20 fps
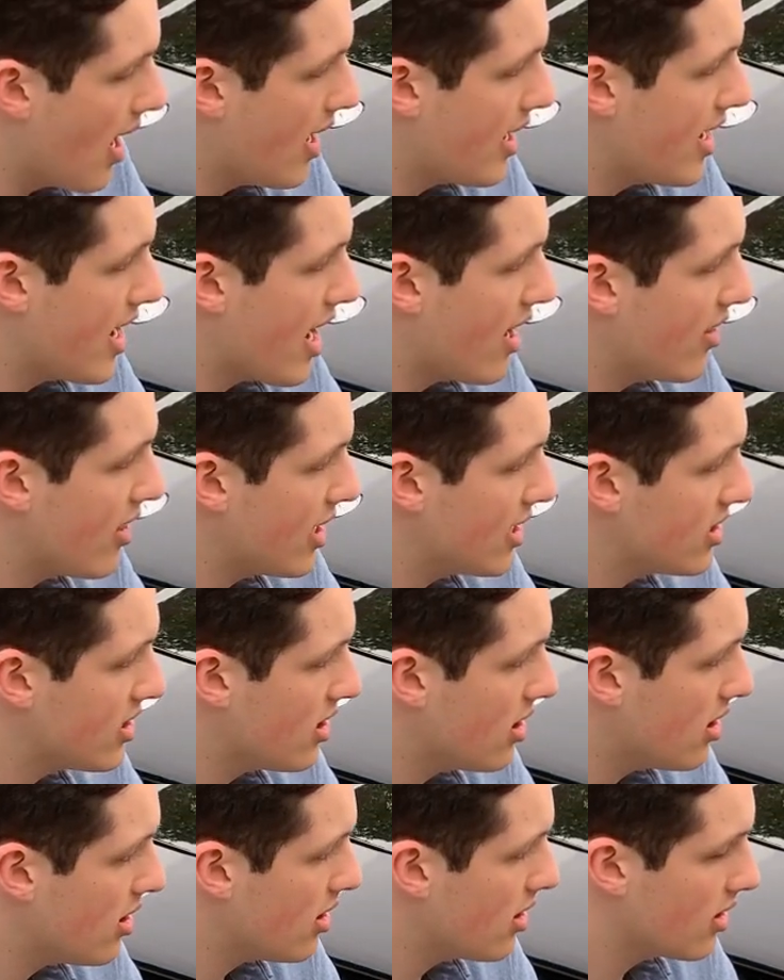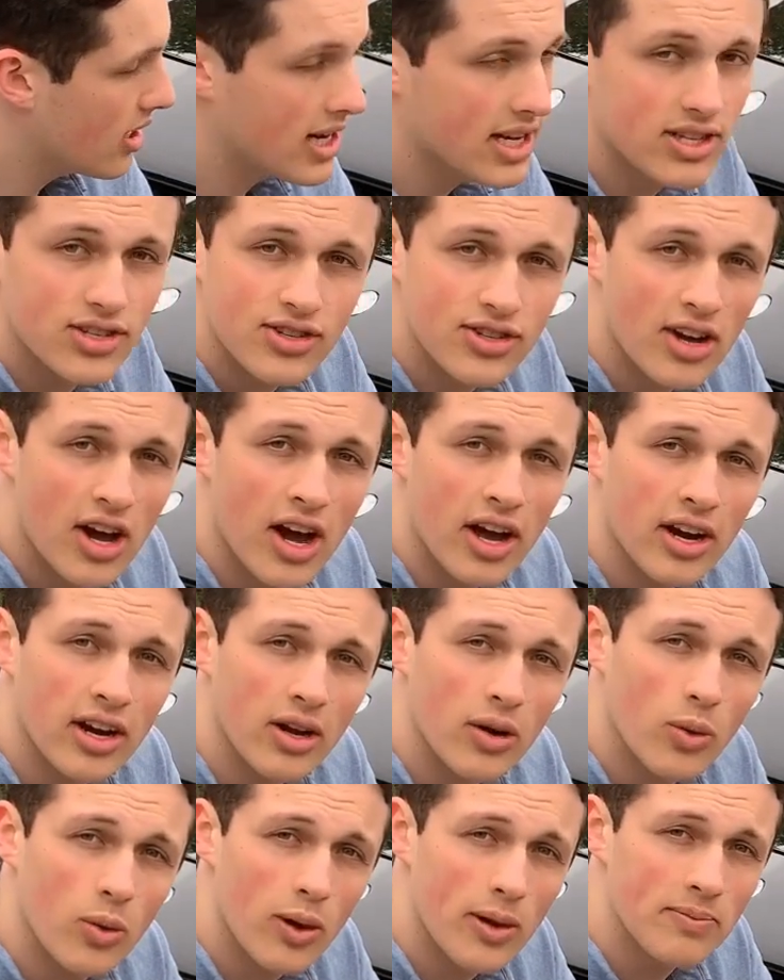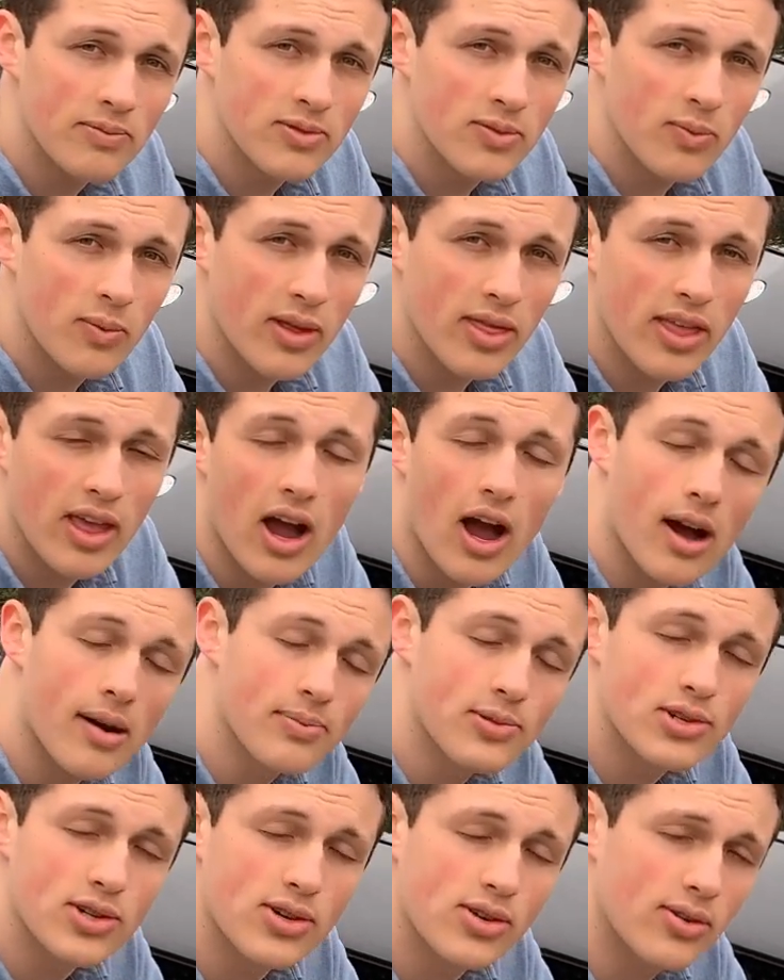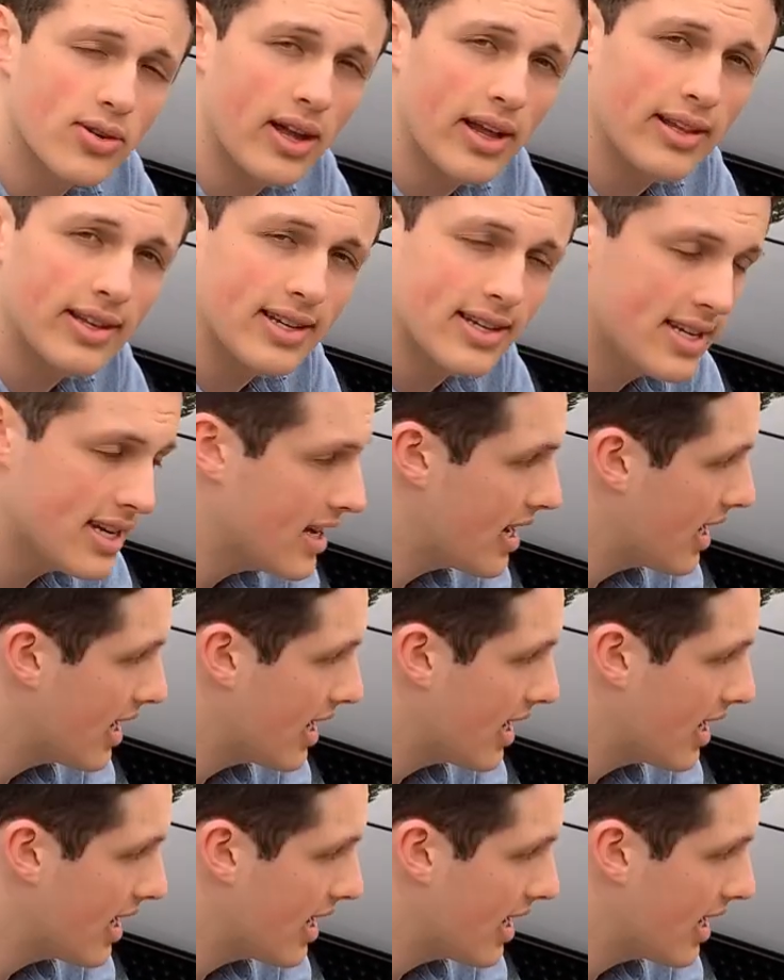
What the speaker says: Now this car is not equipped with the optional LED